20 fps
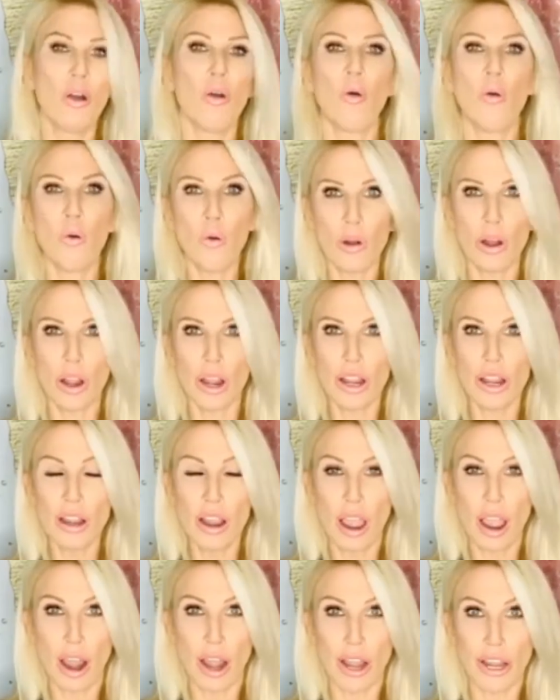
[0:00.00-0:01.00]
Or
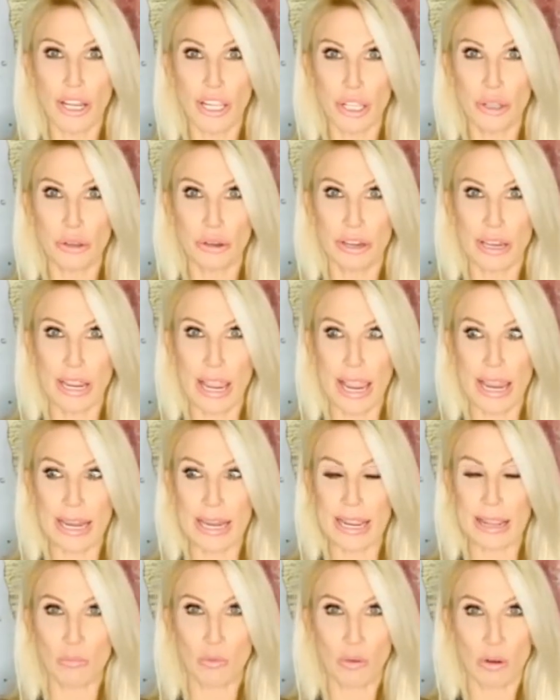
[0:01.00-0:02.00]
are you
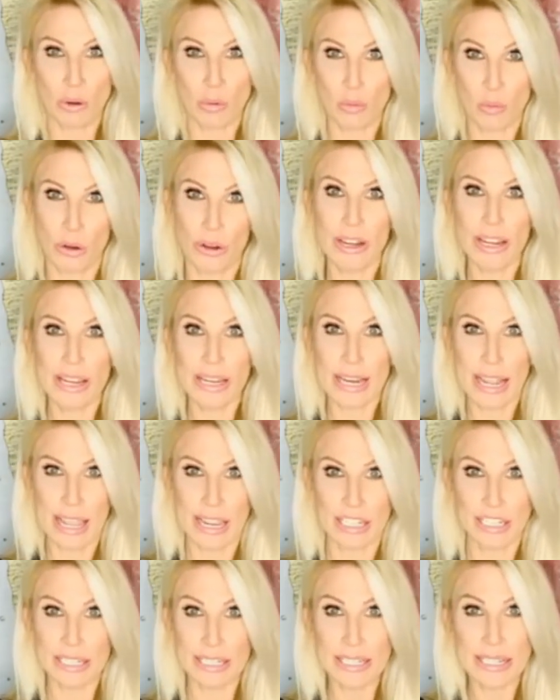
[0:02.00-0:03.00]
creating more worry and
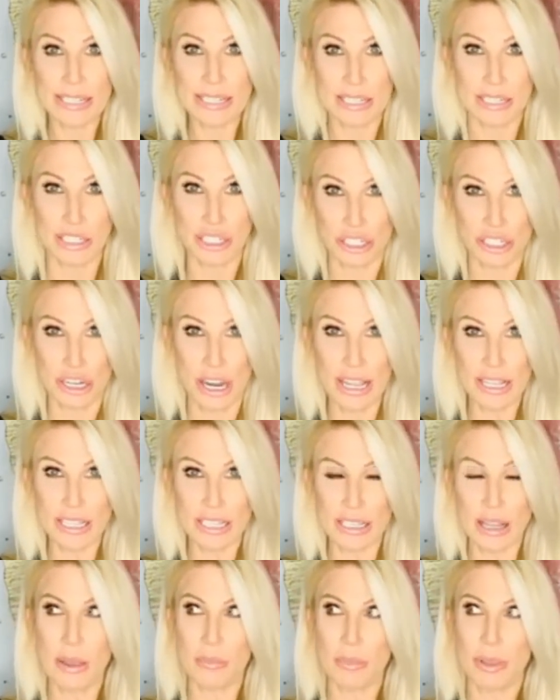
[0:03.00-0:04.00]
anxiousness and
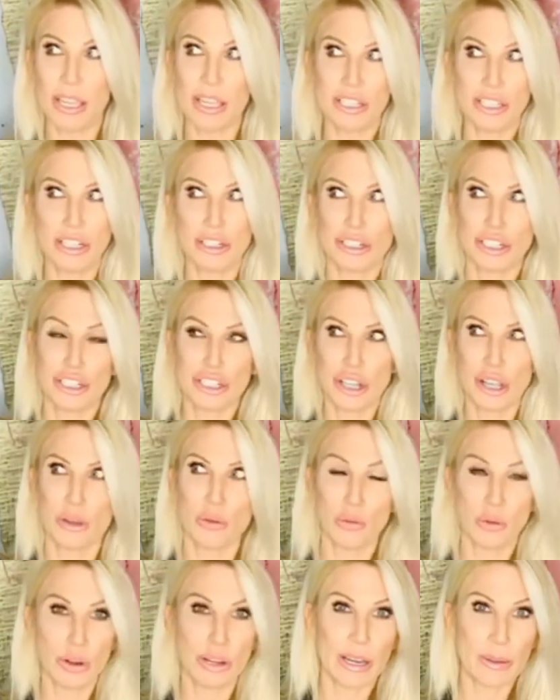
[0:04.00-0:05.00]
stress because you're
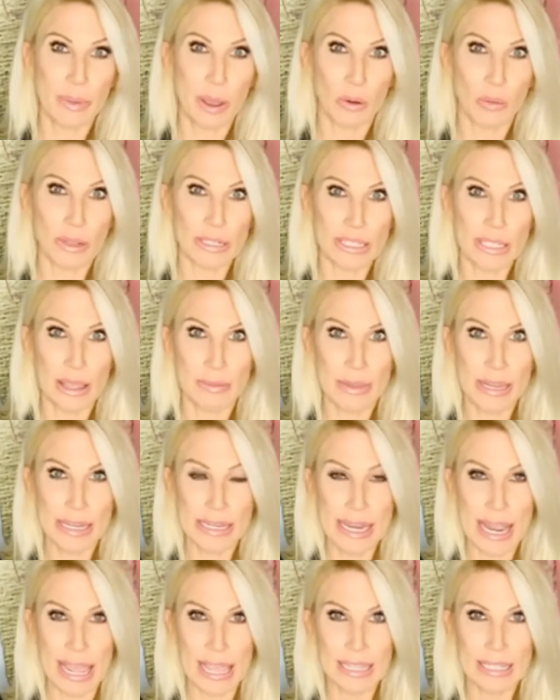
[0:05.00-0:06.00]
so worried about what's
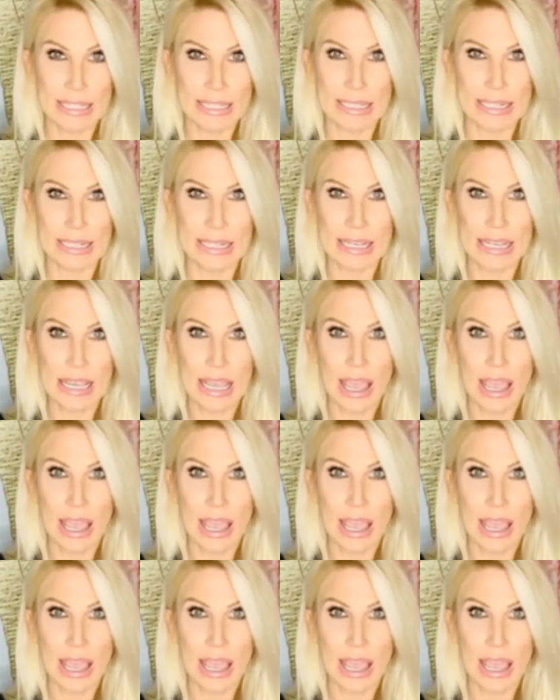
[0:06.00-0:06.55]
coming next